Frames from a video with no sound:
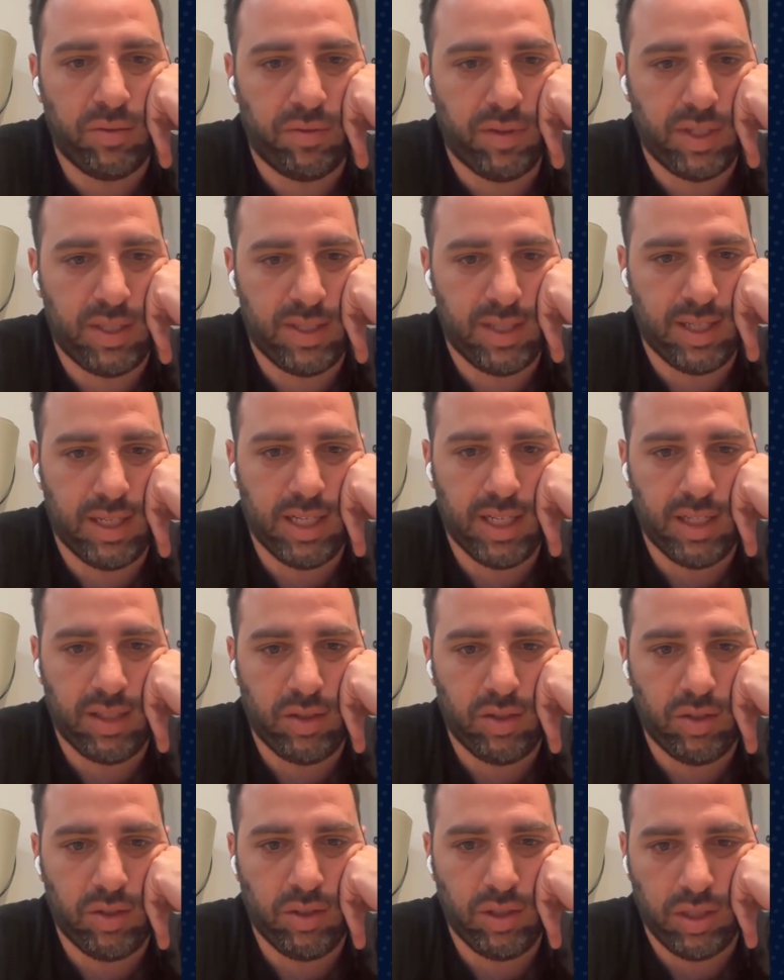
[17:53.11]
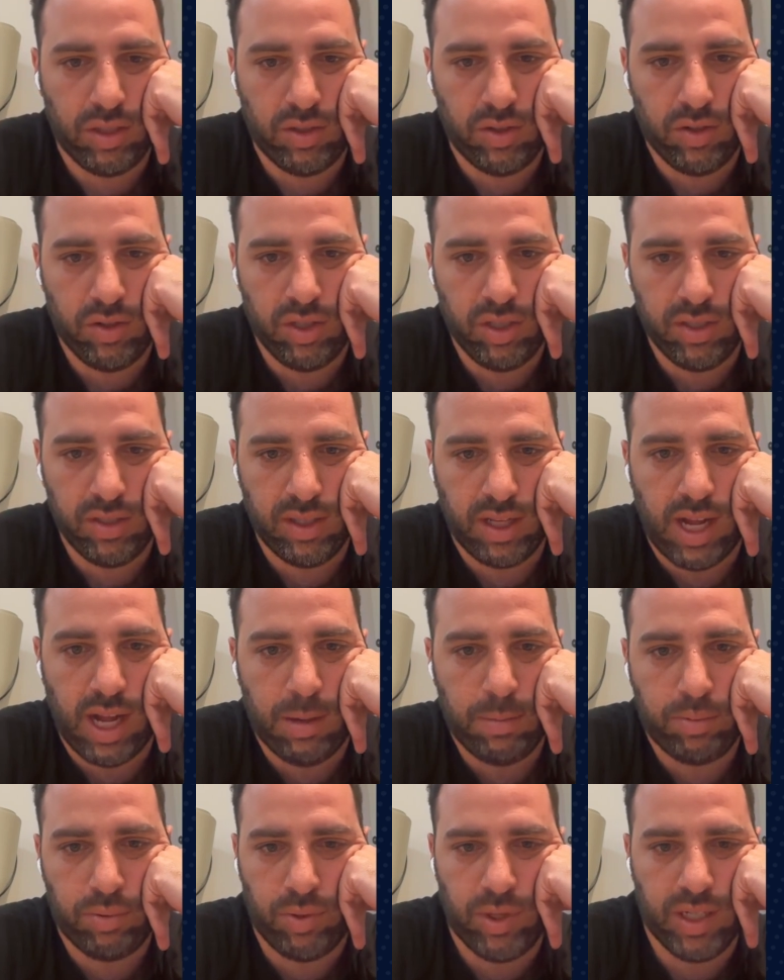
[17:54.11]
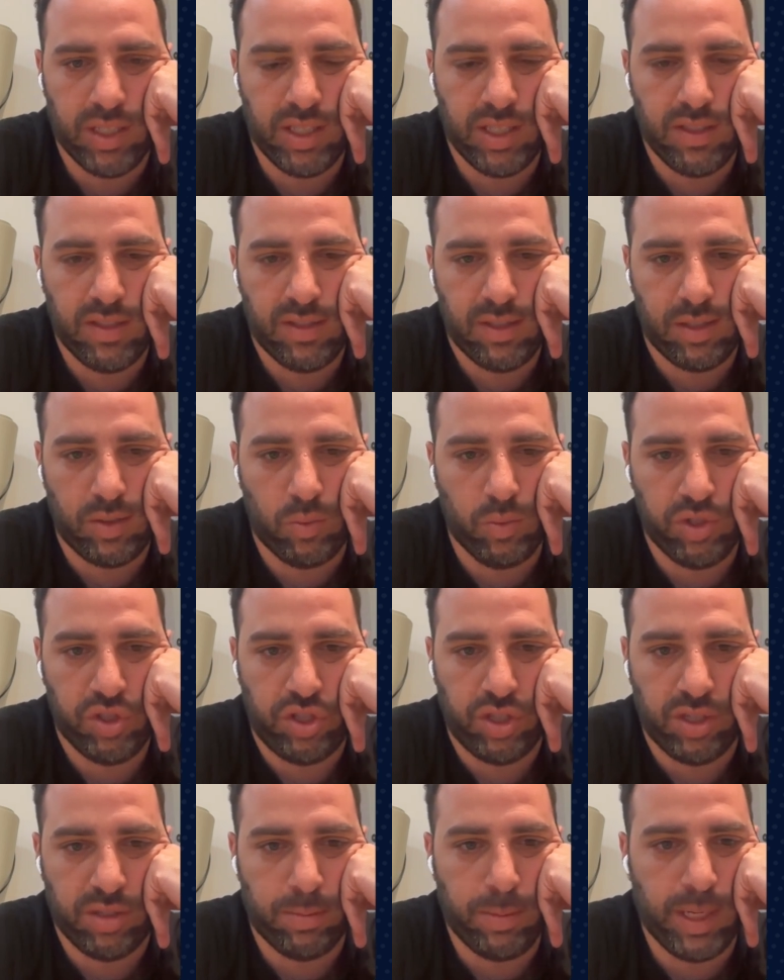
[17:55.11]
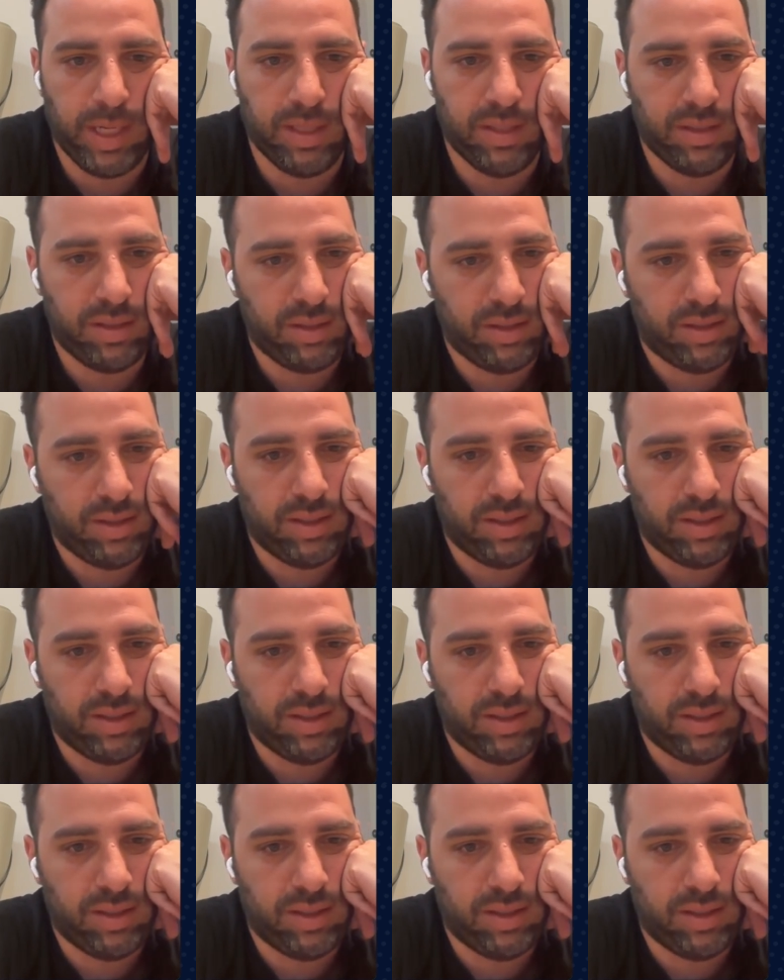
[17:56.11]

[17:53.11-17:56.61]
of a selector that called up Redis, which is bad.